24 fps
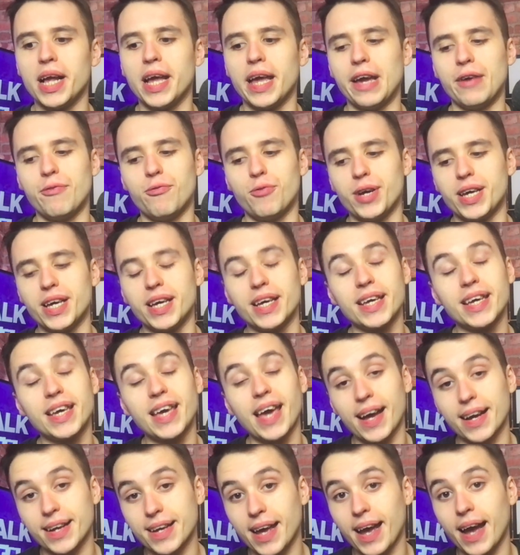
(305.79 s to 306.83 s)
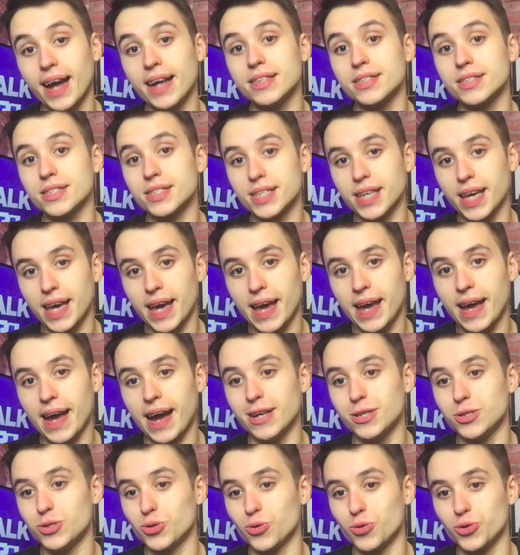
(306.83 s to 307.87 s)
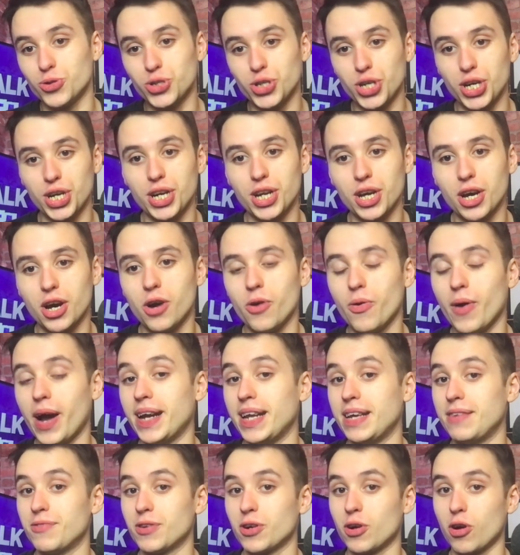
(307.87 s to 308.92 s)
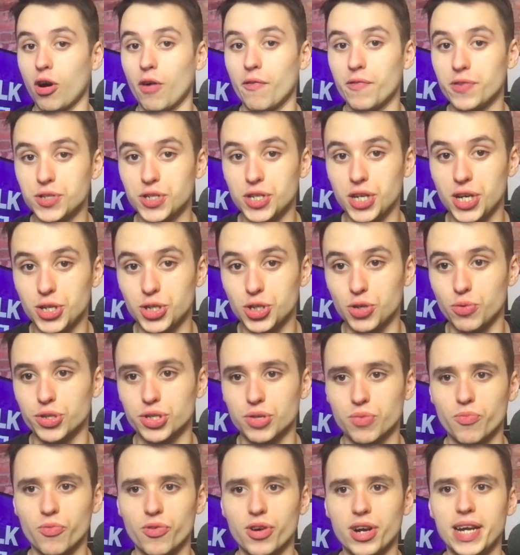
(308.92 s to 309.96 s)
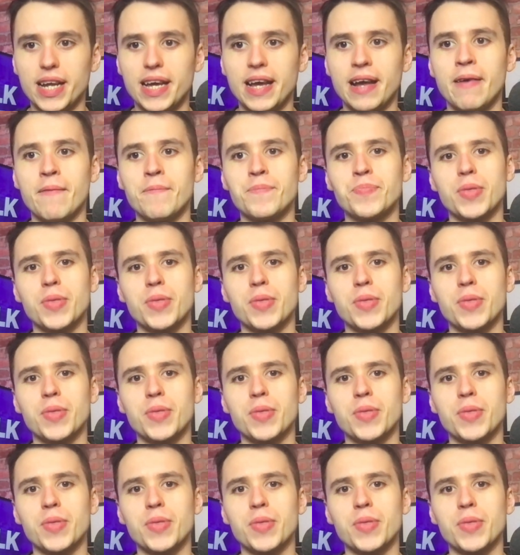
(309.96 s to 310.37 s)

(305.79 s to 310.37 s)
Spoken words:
If we can get Kante and Jorginho and even Kovacic, who wasn't really